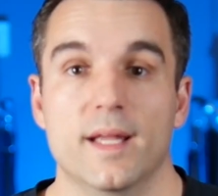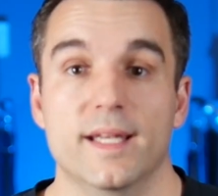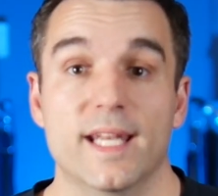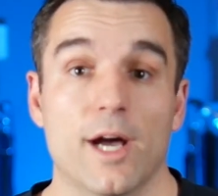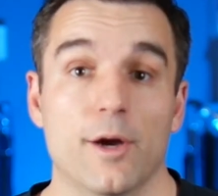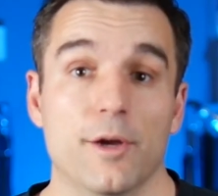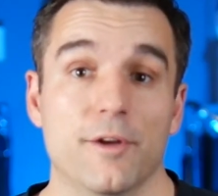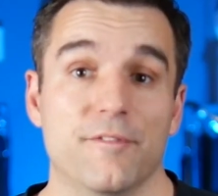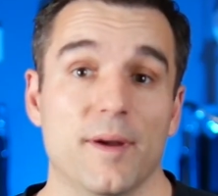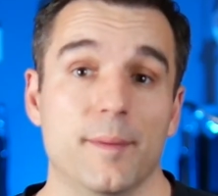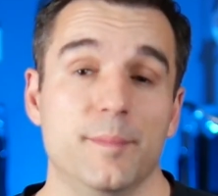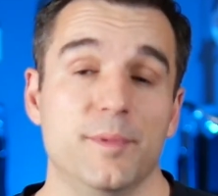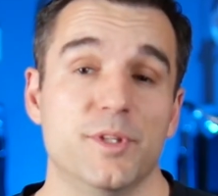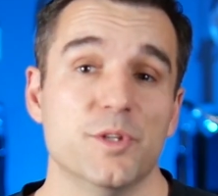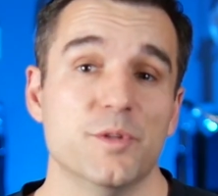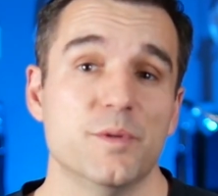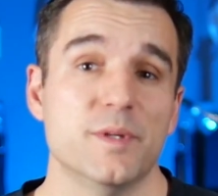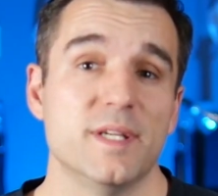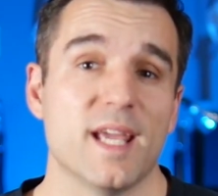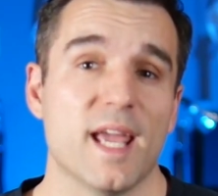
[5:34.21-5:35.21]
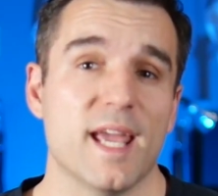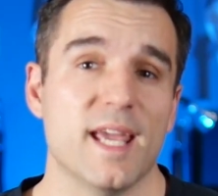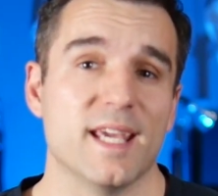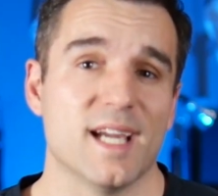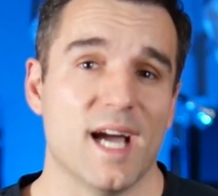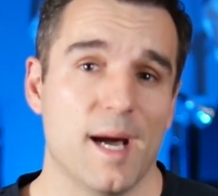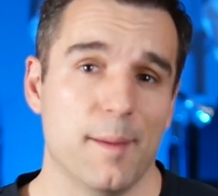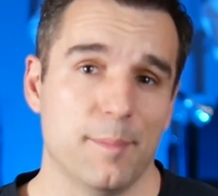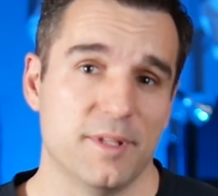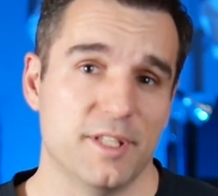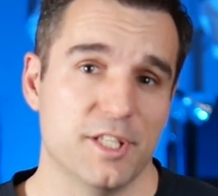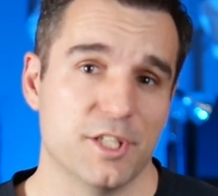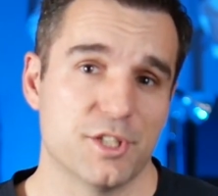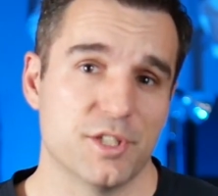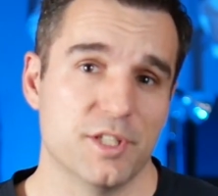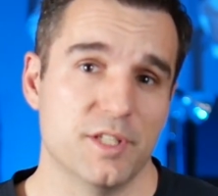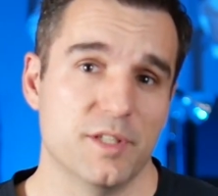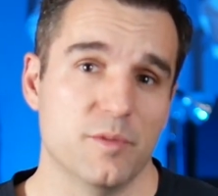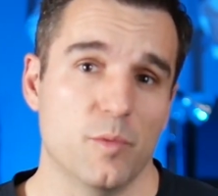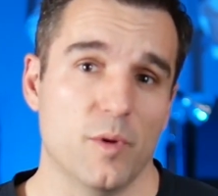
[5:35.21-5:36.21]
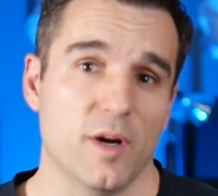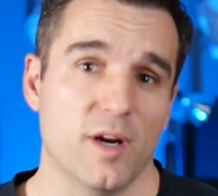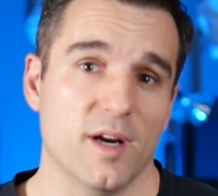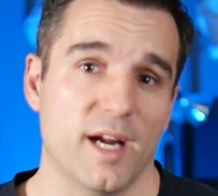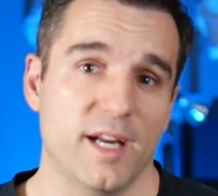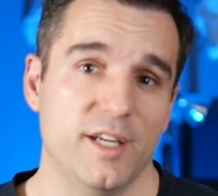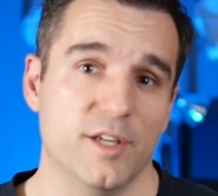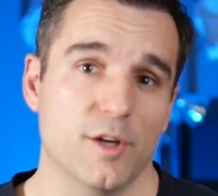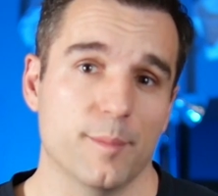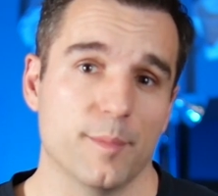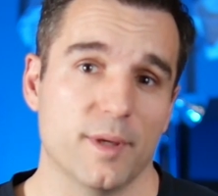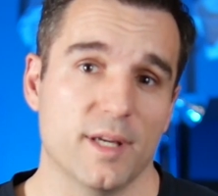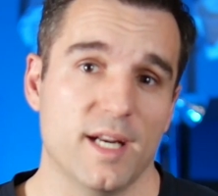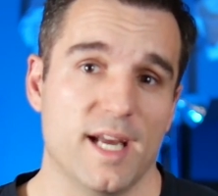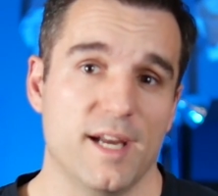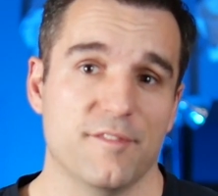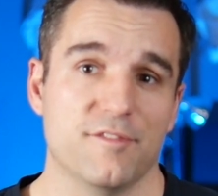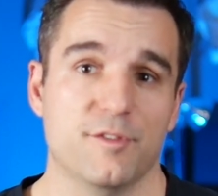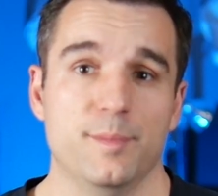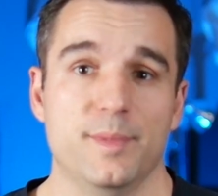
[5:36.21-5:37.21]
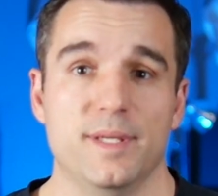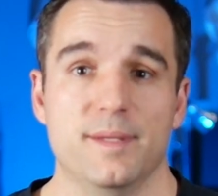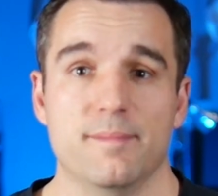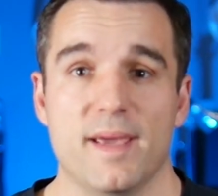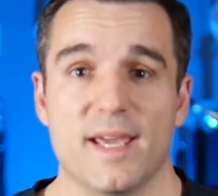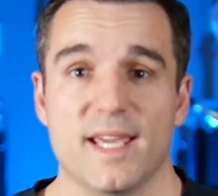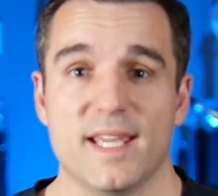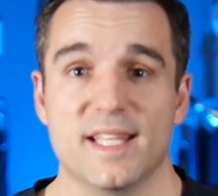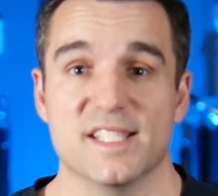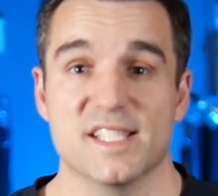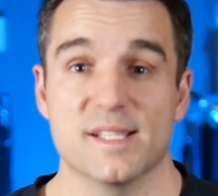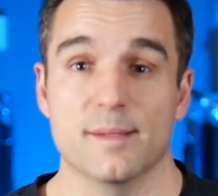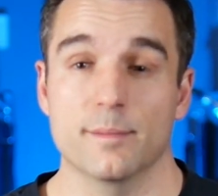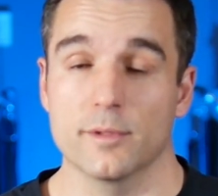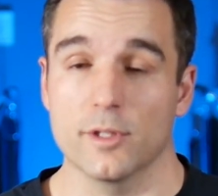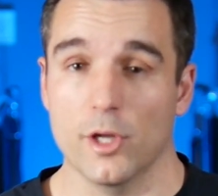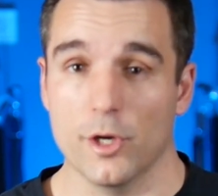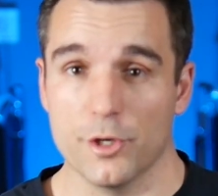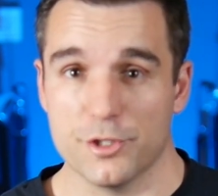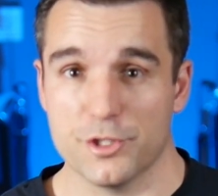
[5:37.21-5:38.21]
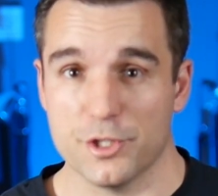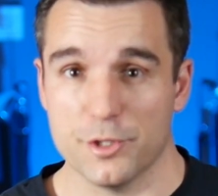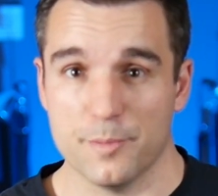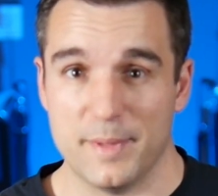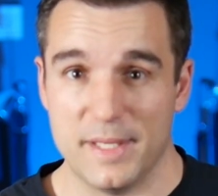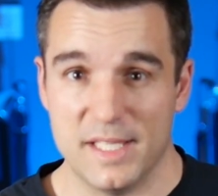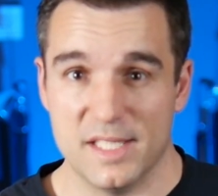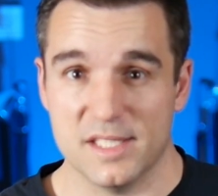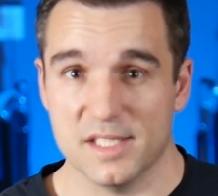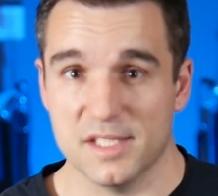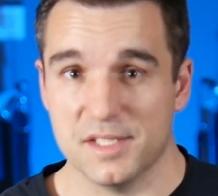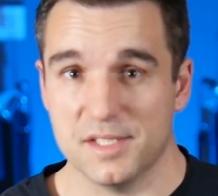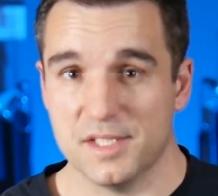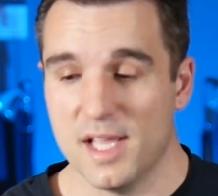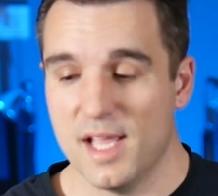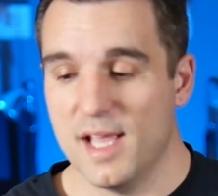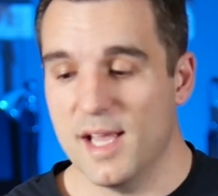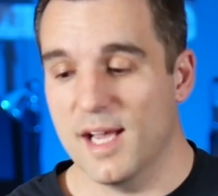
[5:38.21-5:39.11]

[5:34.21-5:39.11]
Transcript: Now, if I'm doing a competition where I know I'm going to have to be making some larger pieces,